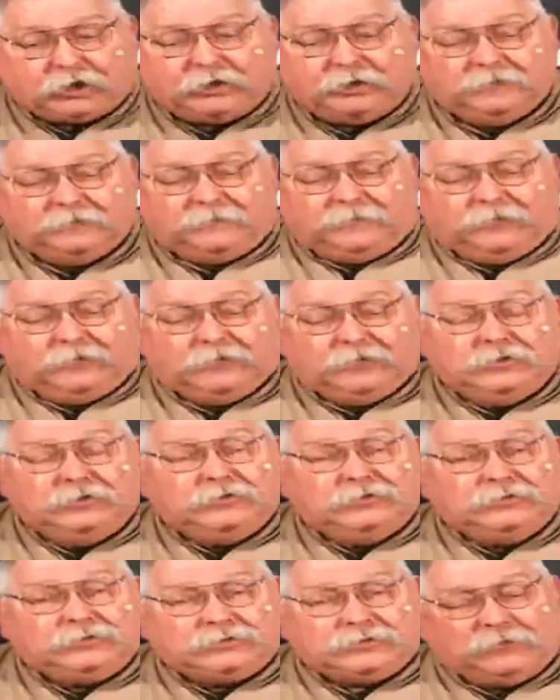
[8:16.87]
for
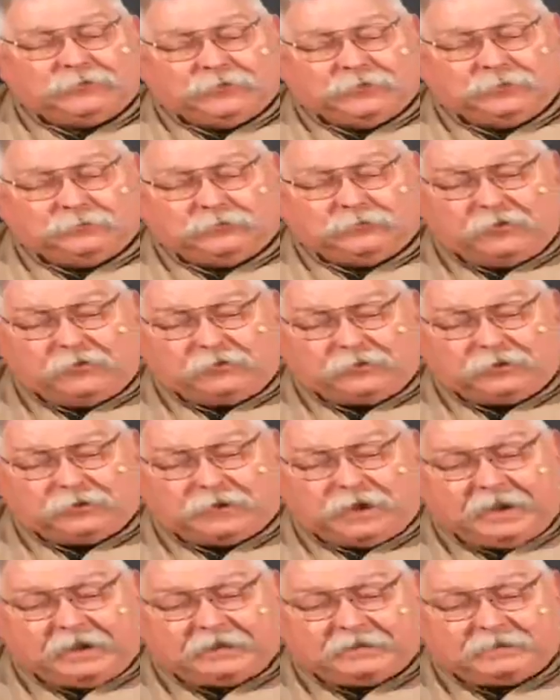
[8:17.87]
loose or broken
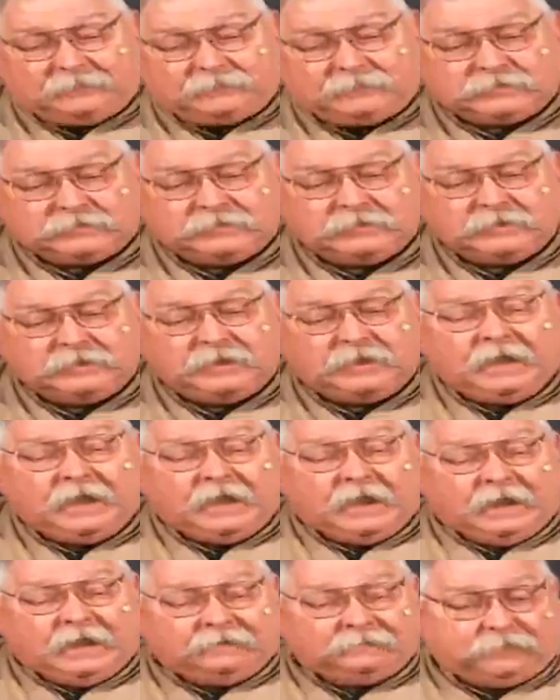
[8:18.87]
items
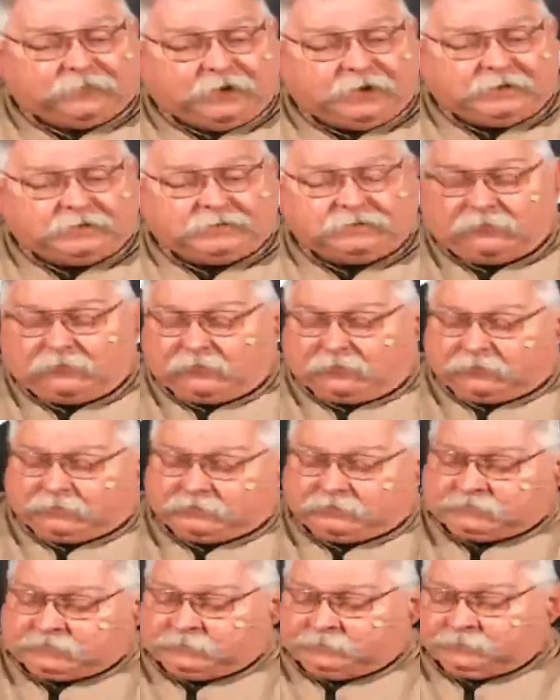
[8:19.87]
and frayed
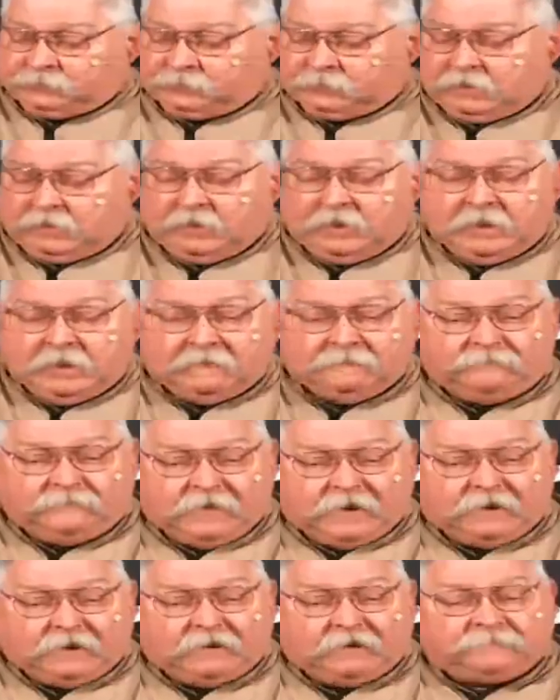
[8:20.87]
cords.
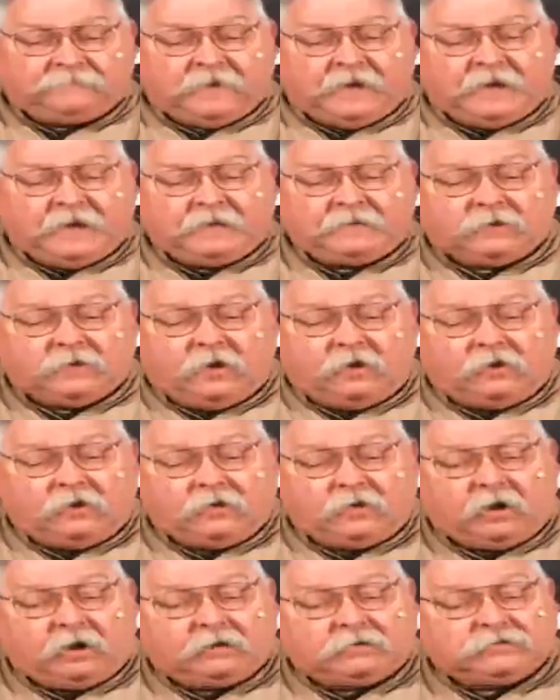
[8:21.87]
Verify that all
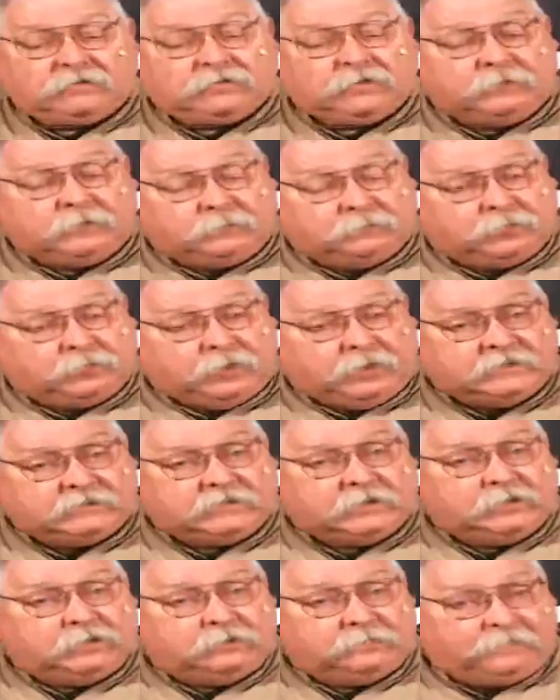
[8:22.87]
guards are in place
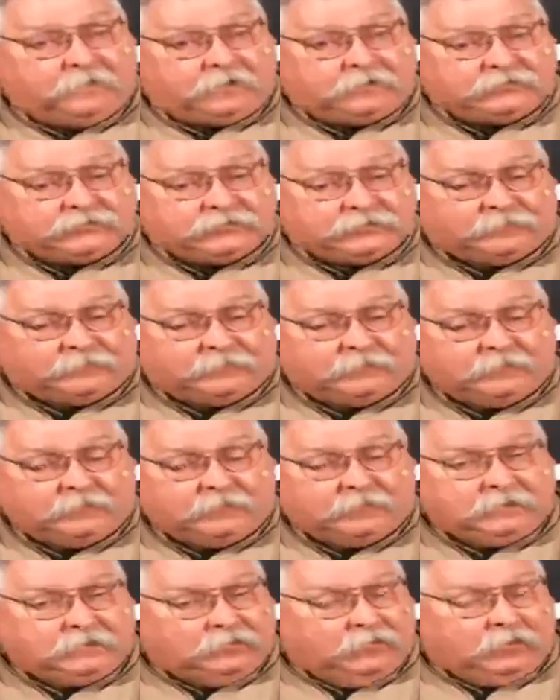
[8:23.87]
and are functional.
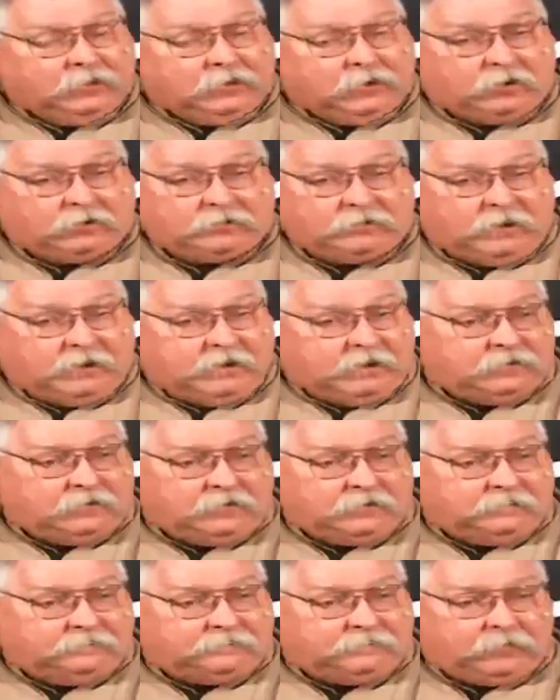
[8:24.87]
A guard laying
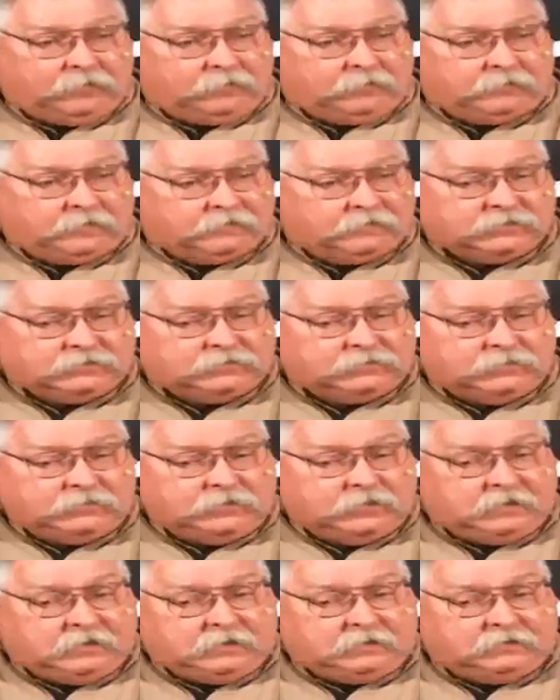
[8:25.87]
on the floor doesn't do
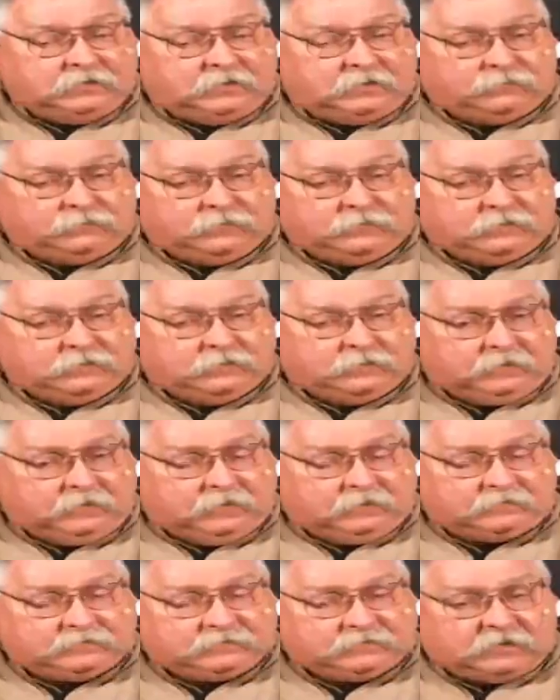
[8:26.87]
you any good when you
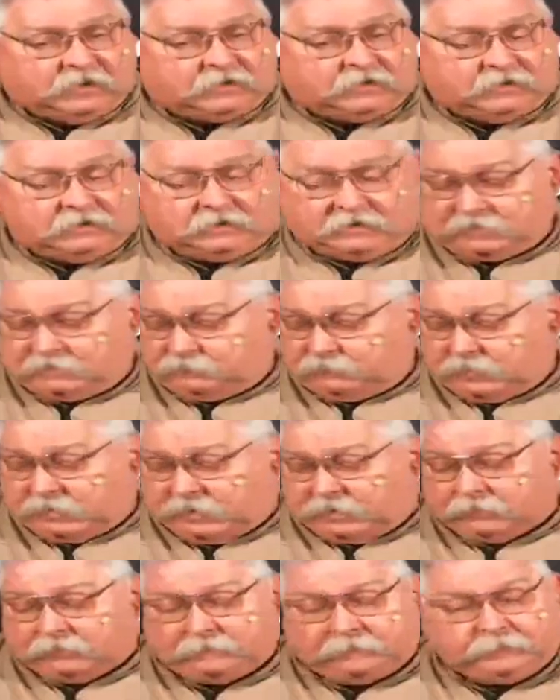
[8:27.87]
get stuck in a
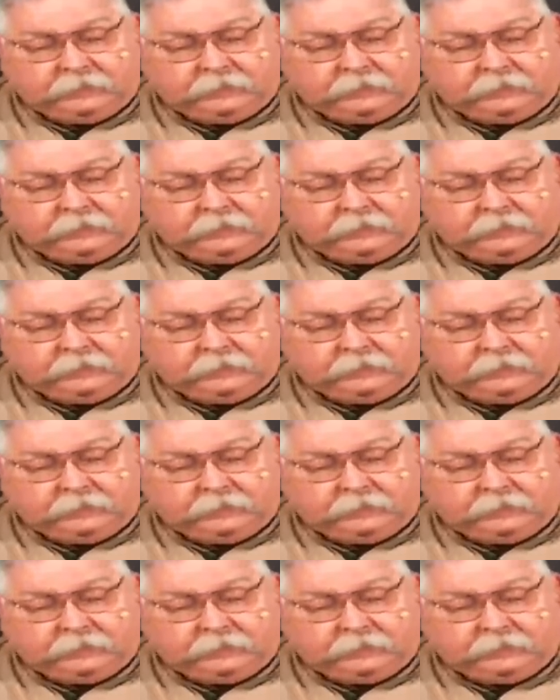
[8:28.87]
belt.